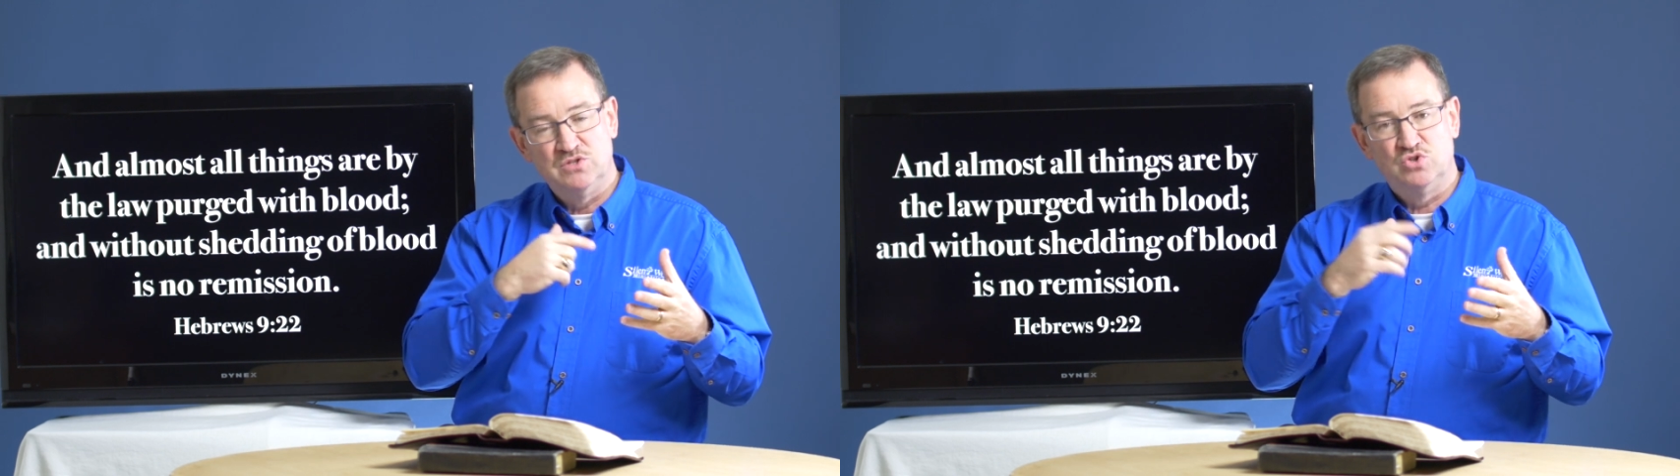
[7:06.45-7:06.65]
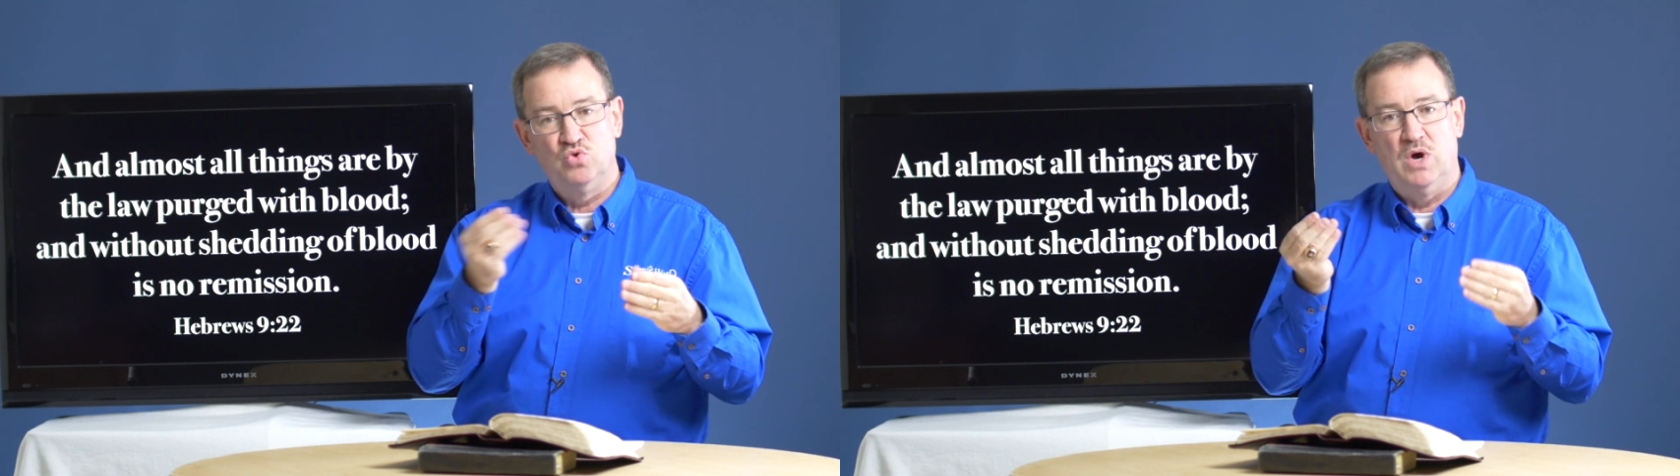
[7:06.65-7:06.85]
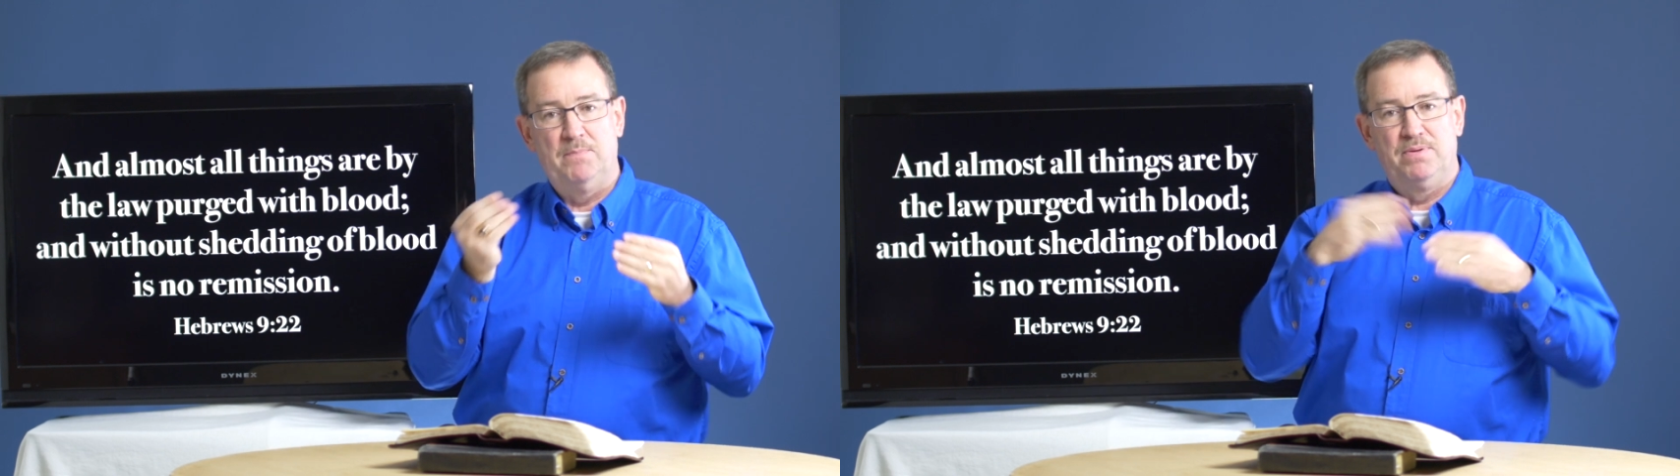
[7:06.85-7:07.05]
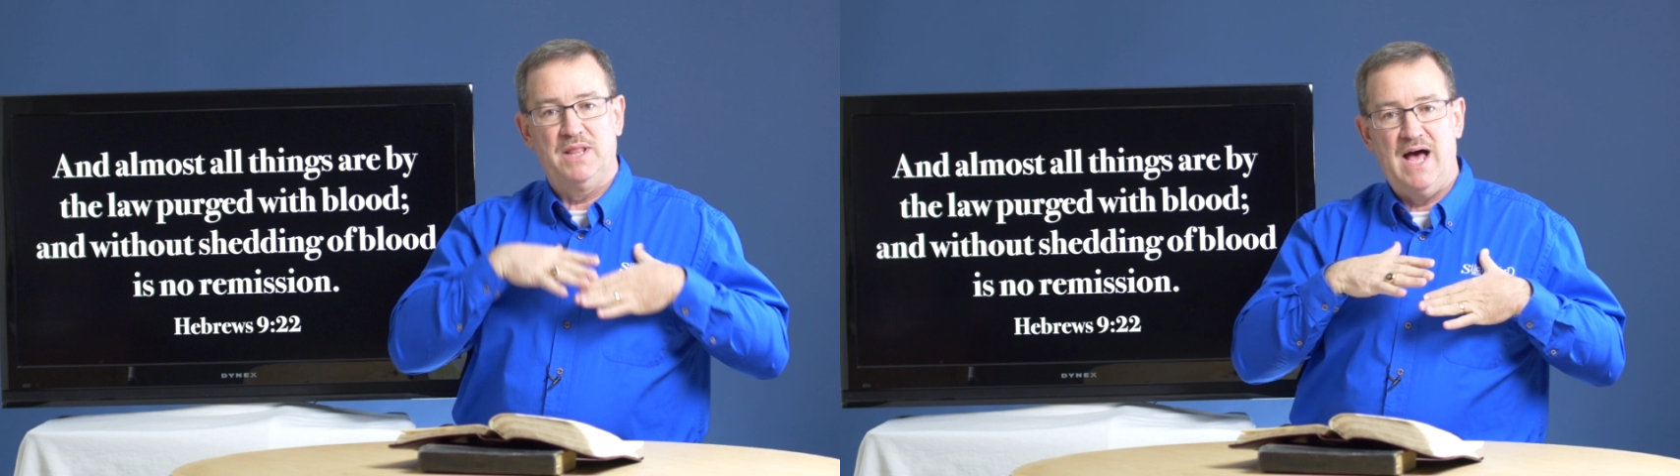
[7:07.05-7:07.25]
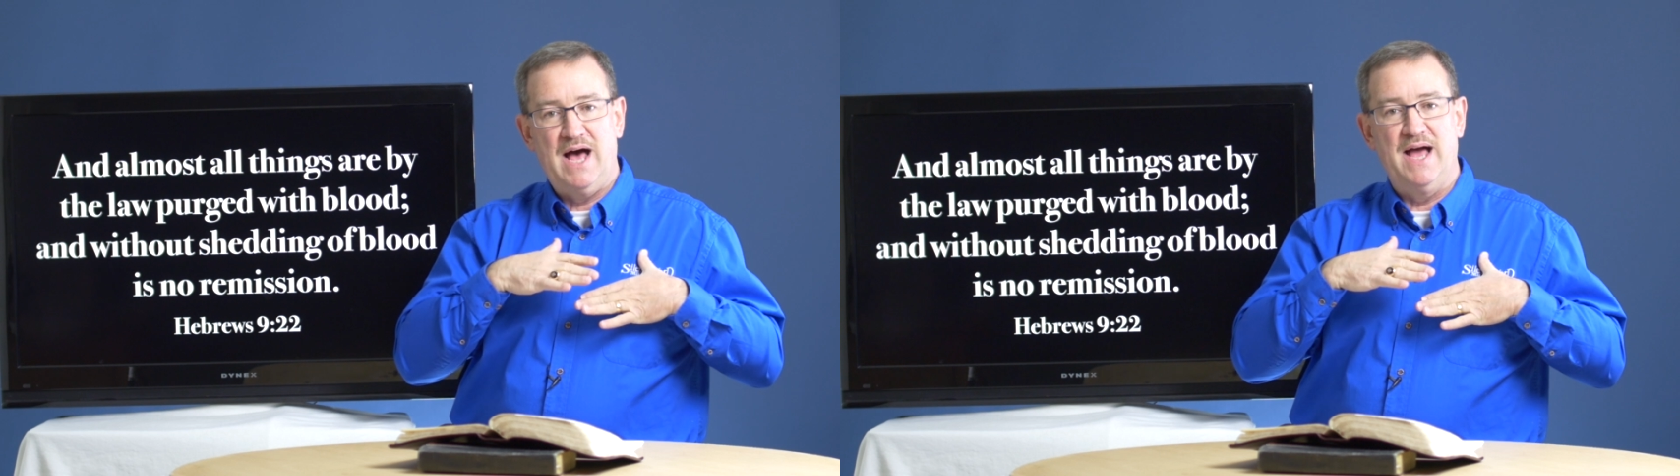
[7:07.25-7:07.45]
to
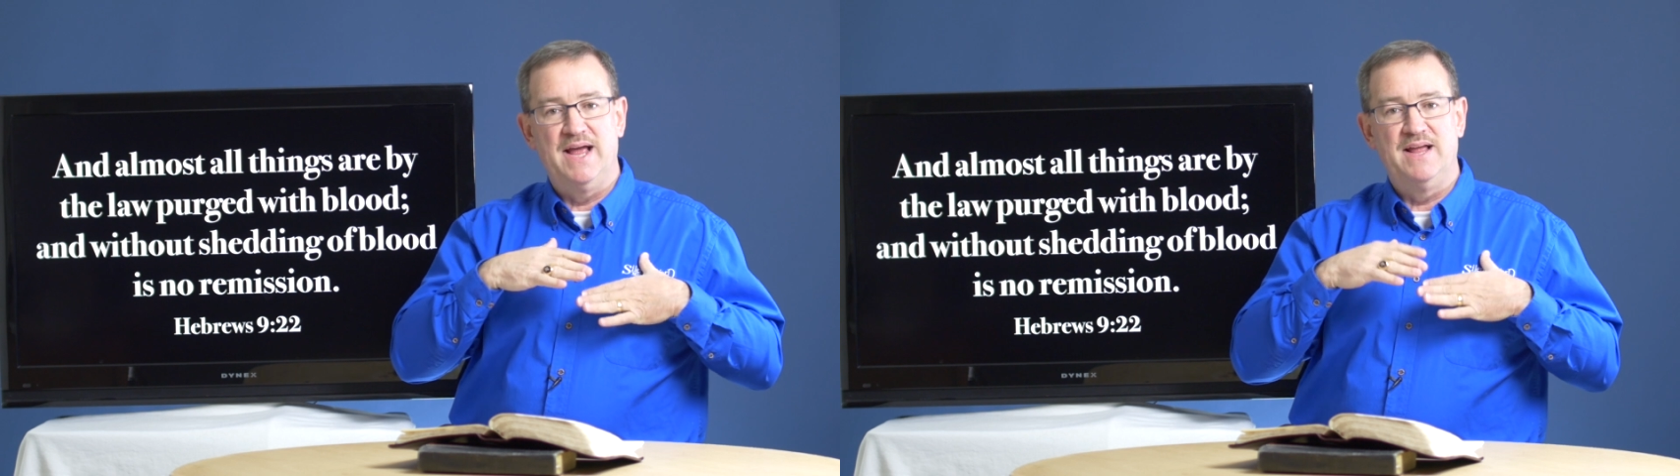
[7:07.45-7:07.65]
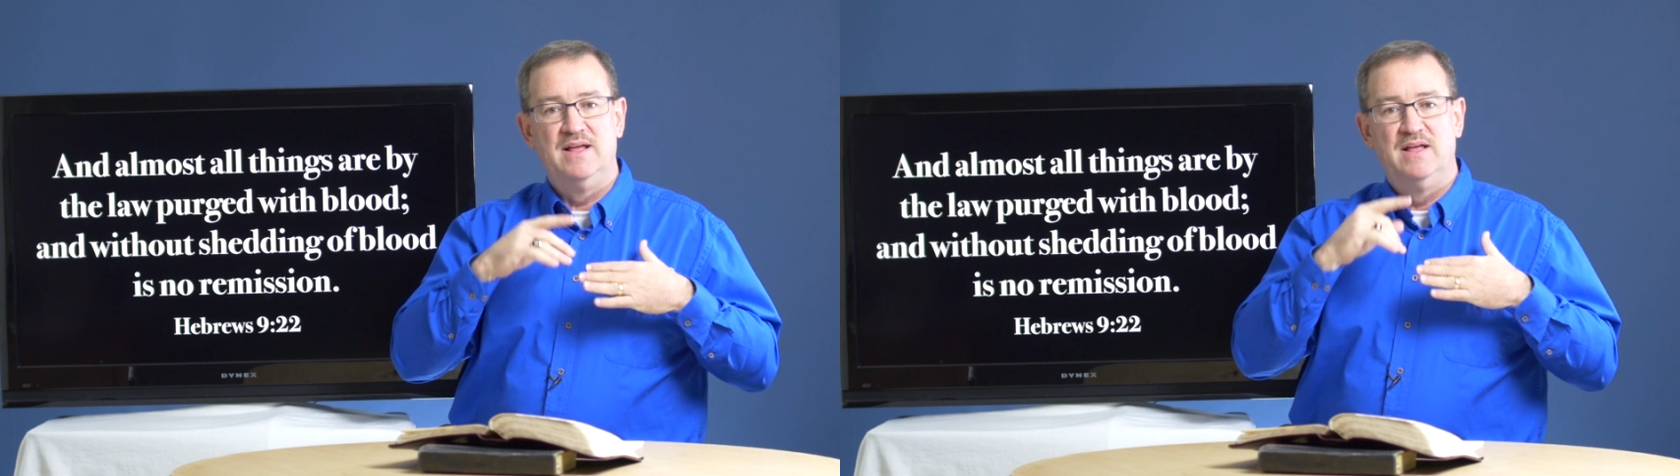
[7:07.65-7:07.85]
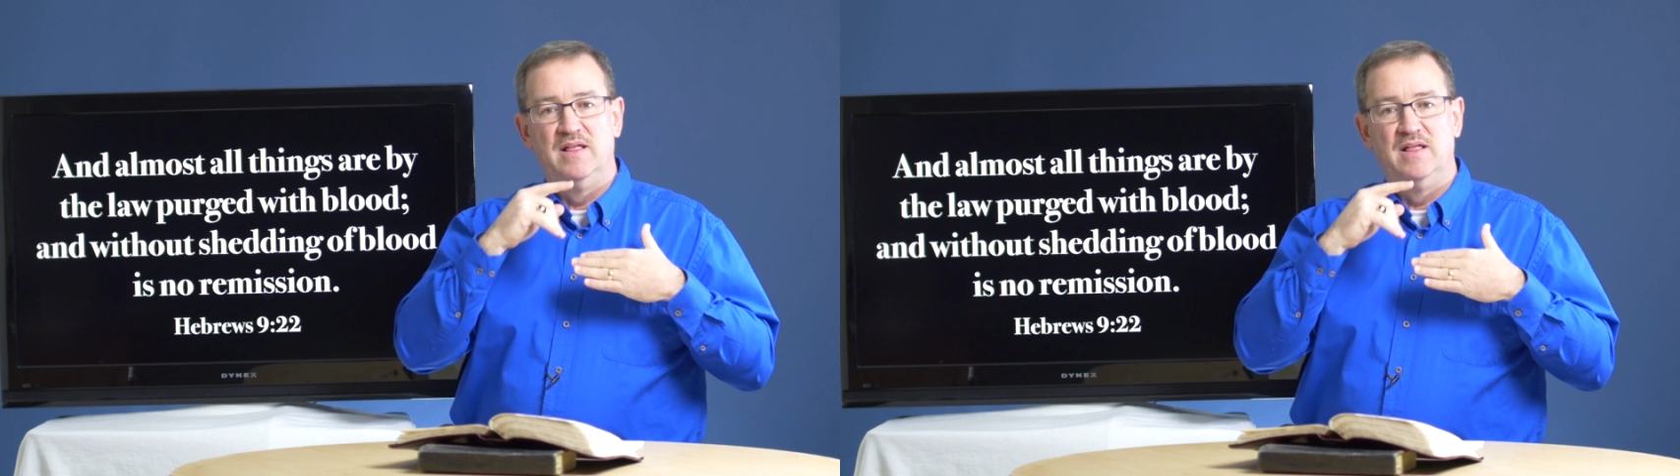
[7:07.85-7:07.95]
apply